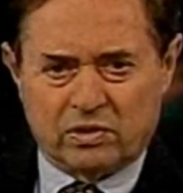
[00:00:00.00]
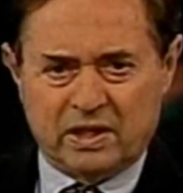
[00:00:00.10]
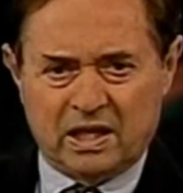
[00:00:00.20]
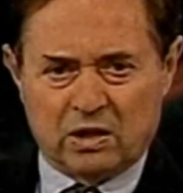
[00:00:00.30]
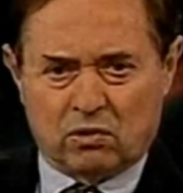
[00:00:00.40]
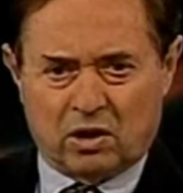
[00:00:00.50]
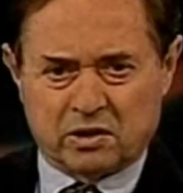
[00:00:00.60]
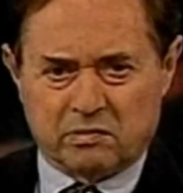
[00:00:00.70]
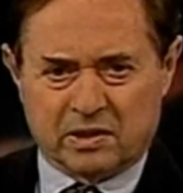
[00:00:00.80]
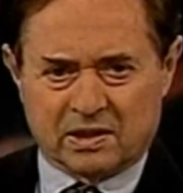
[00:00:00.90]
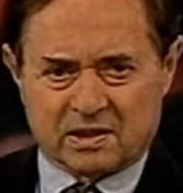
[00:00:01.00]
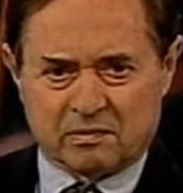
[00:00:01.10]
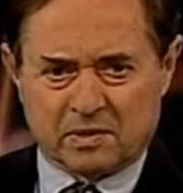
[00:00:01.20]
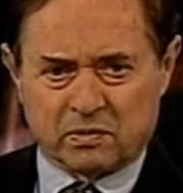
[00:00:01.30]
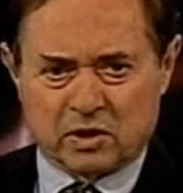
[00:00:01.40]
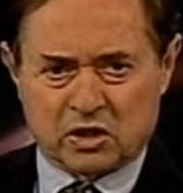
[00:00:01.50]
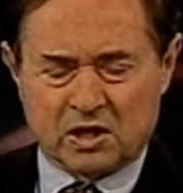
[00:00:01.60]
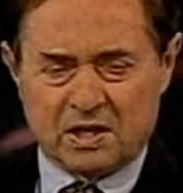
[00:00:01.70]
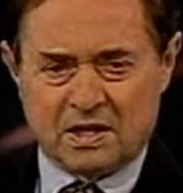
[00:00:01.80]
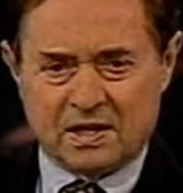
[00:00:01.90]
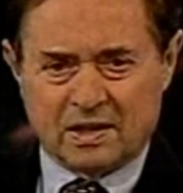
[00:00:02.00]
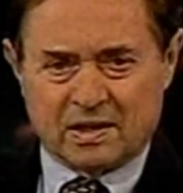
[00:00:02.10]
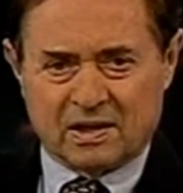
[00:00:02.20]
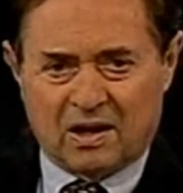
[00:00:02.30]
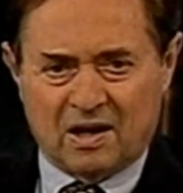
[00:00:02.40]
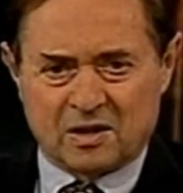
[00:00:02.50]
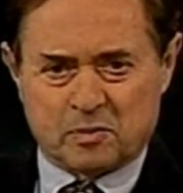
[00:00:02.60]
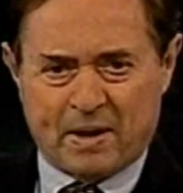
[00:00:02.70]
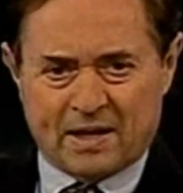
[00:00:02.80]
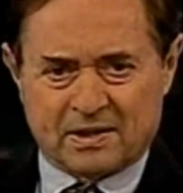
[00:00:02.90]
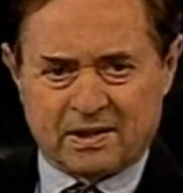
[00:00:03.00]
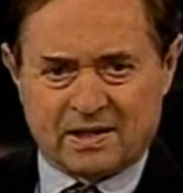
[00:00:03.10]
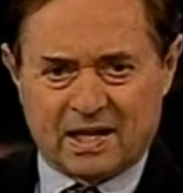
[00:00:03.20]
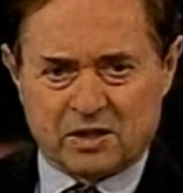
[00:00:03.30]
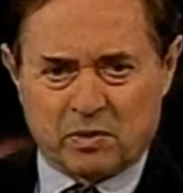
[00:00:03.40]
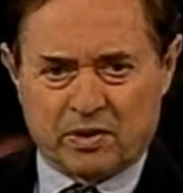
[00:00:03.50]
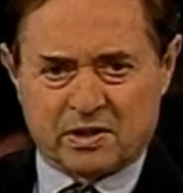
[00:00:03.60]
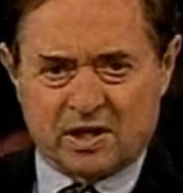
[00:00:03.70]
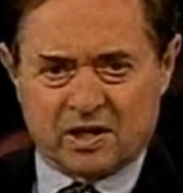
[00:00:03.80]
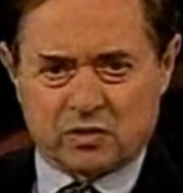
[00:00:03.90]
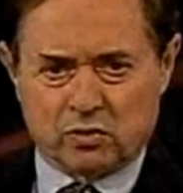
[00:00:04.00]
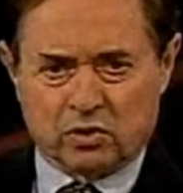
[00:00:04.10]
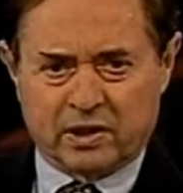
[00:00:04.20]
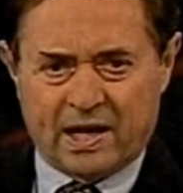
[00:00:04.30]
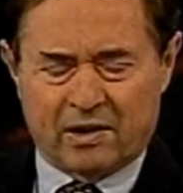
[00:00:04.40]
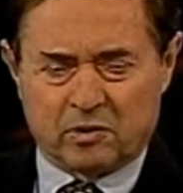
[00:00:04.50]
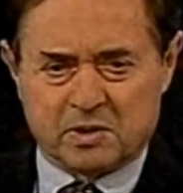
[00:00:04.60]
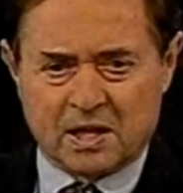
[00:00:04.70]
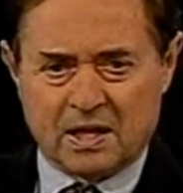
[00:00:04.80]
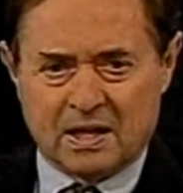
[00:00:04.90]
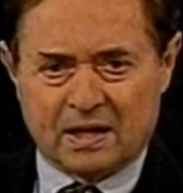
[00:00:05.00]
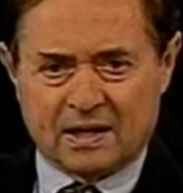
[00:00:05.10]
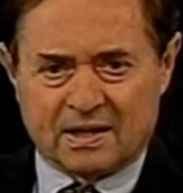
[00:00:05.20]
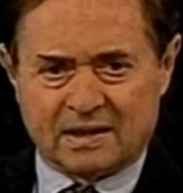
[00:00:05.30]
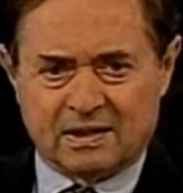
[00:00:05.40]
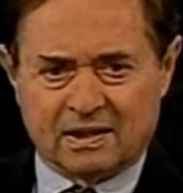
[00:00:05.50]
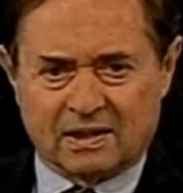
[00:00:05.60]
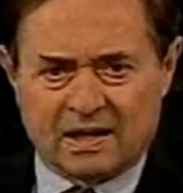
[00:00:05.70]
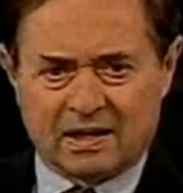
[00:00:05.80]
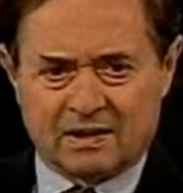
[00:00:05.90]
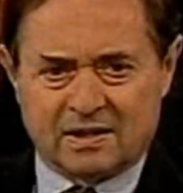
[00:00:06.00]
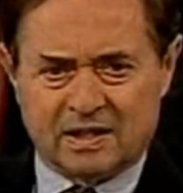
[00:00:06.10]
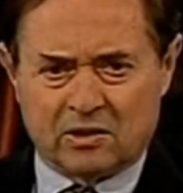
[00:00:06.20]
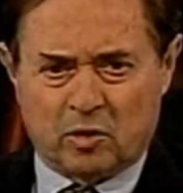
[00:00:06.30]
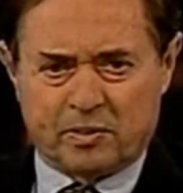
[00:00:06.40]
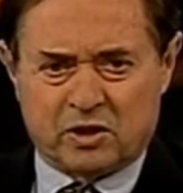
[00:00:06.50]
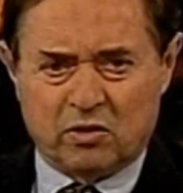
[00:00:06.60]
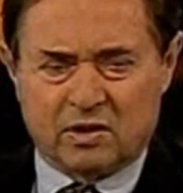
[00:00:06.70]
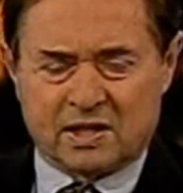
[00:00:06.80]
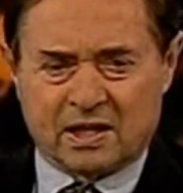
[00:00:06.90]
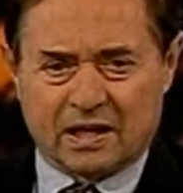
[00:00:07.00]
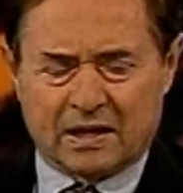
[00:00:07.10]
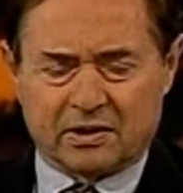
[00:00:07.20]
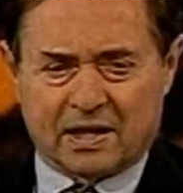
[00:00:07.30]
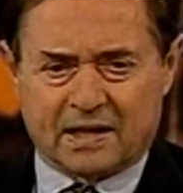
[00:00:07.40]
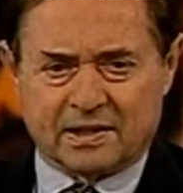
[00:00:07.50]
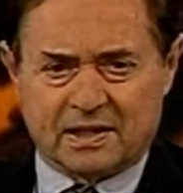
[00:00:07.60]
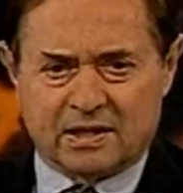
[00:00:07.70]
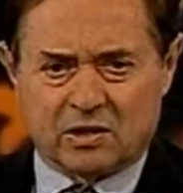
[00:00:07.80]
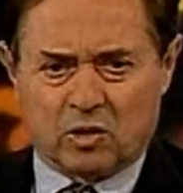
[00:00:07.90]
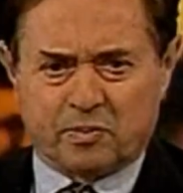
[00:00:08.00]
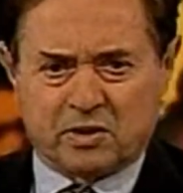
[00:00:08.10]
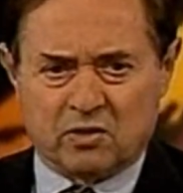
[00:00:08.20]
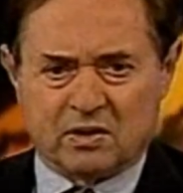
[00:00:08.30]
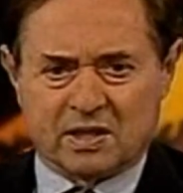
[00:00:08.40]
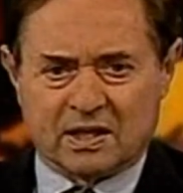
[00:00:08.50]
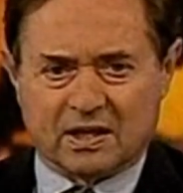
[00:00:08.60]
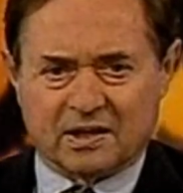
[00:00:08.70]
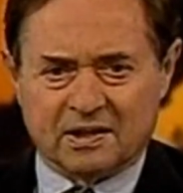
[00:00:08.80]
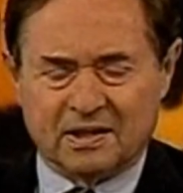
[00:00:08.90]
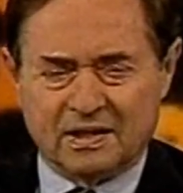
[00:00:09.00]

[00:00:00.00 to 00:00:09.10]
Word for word: neo-Ottomanism, which harks back to the days when the Turks ruled the Arabs. And I think they see an opportunity, Erdogan sees an opportunity here